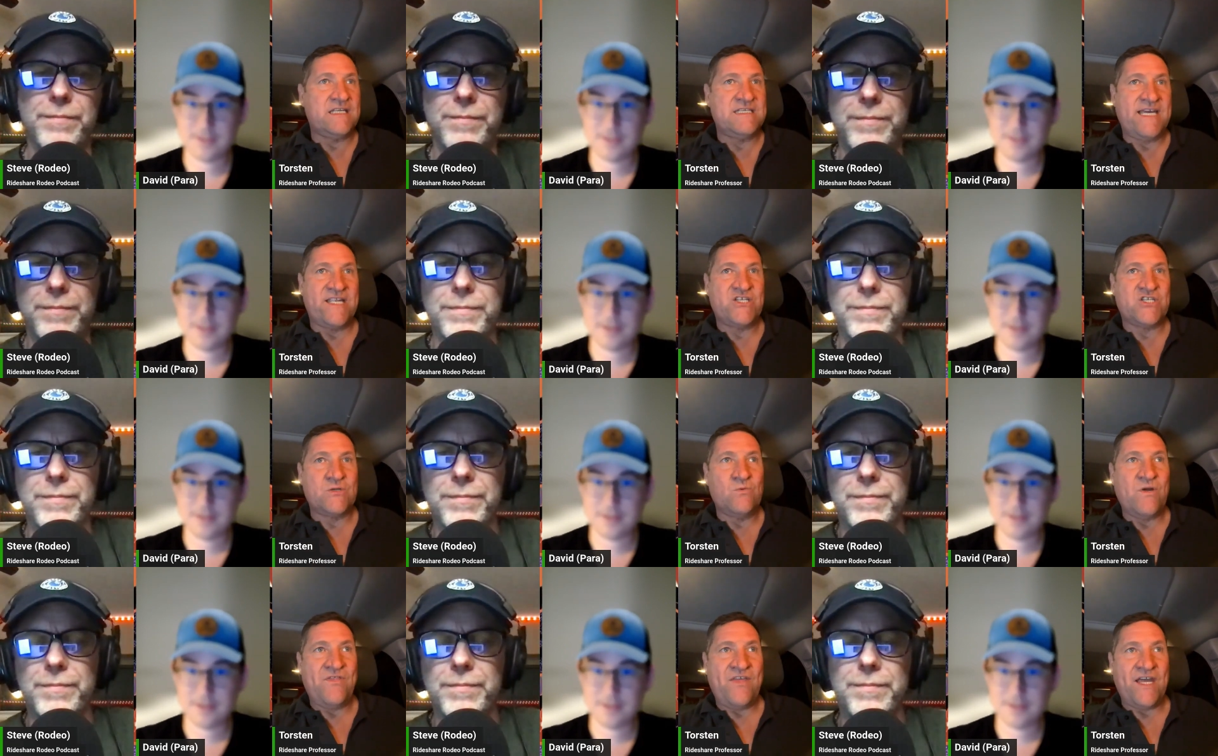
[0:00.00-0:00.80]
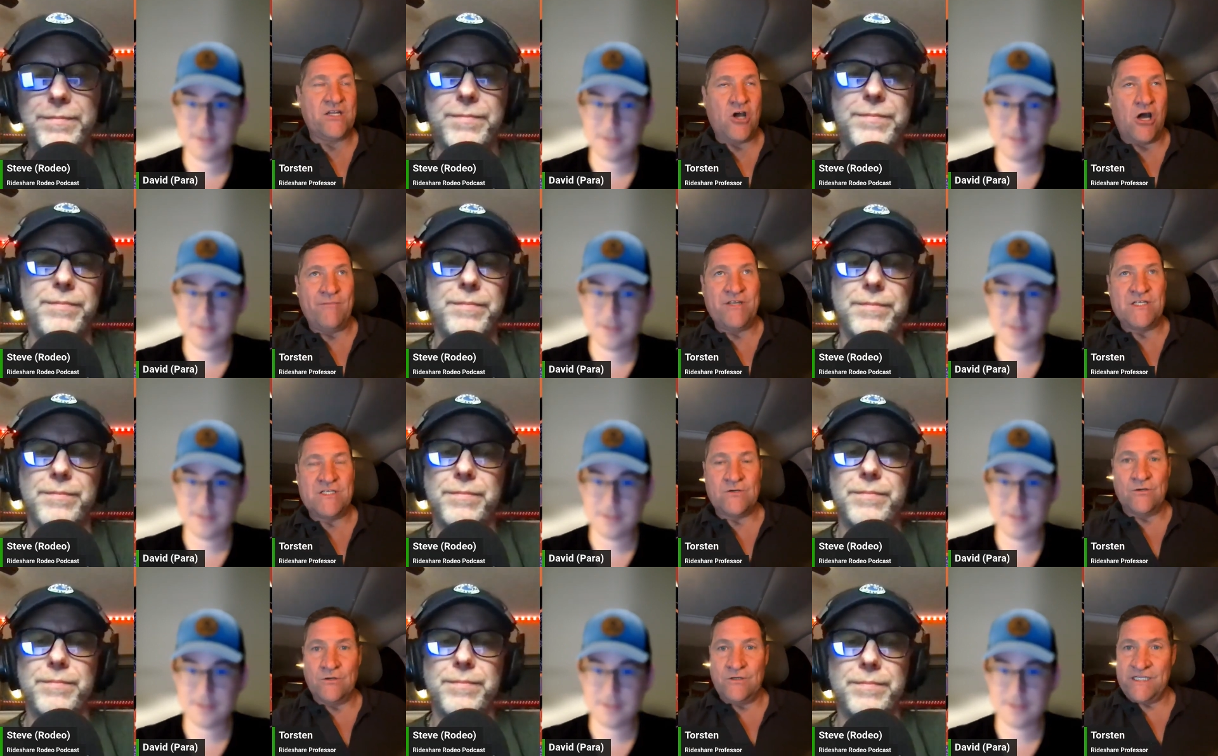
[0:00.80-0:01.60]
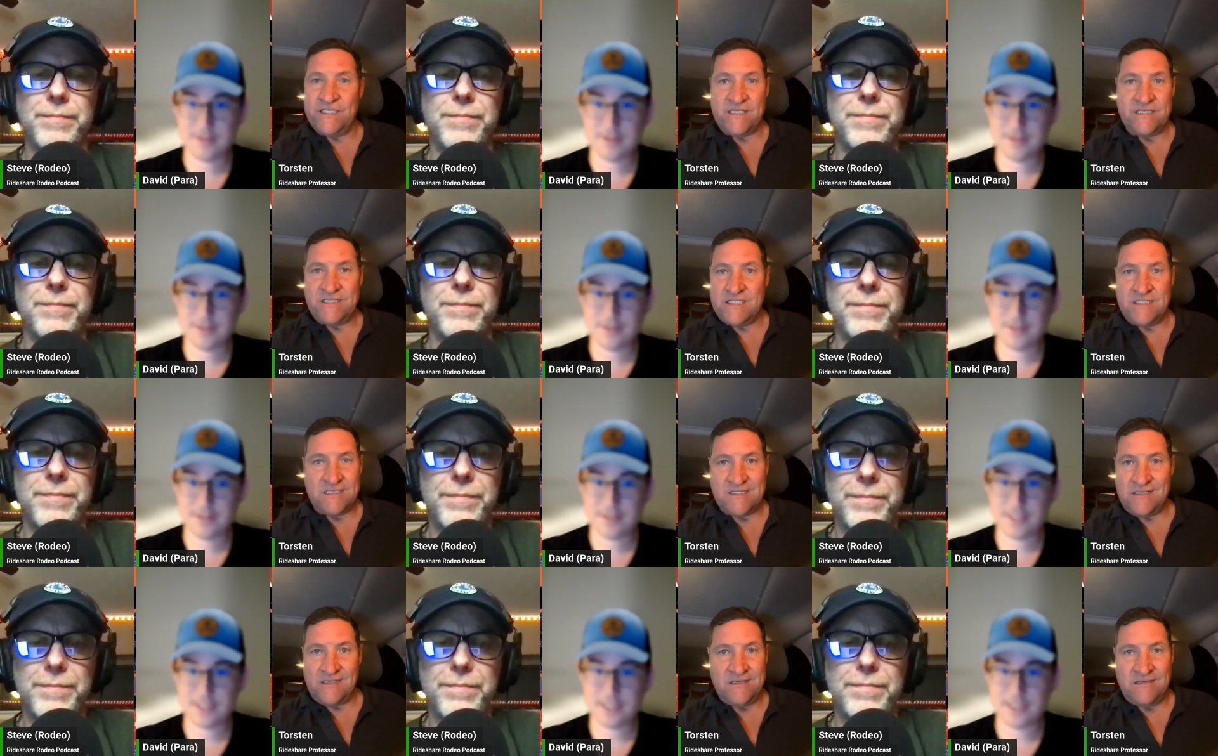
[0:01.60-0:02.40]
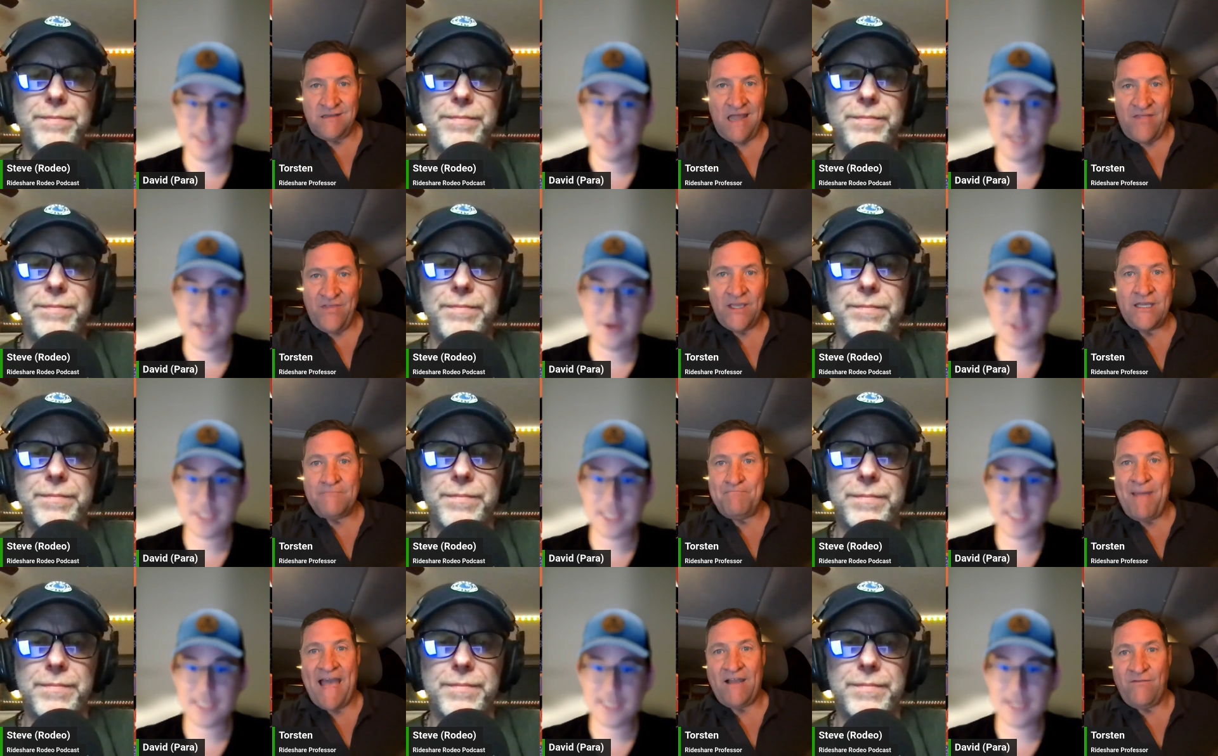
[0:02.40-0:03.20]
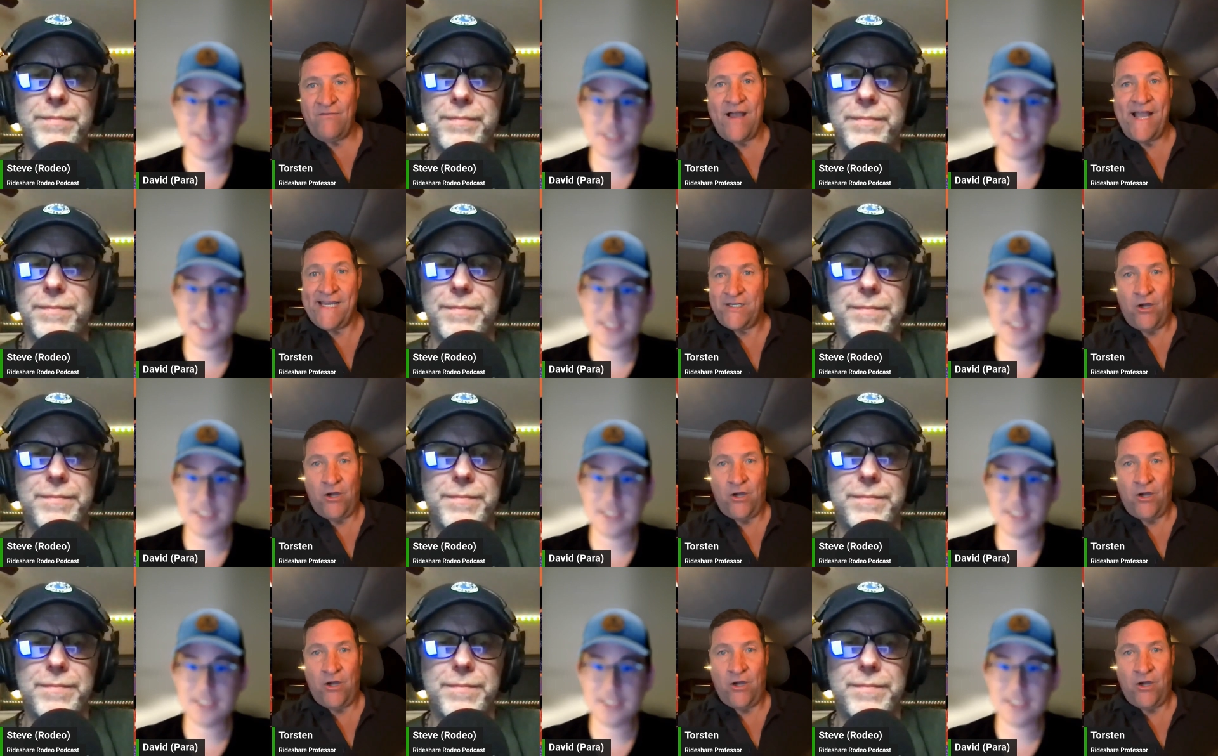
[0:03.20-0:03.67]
Speaker 1: attention with that comment, or is it just? Yeah. I think I it telling, backfired. I am telling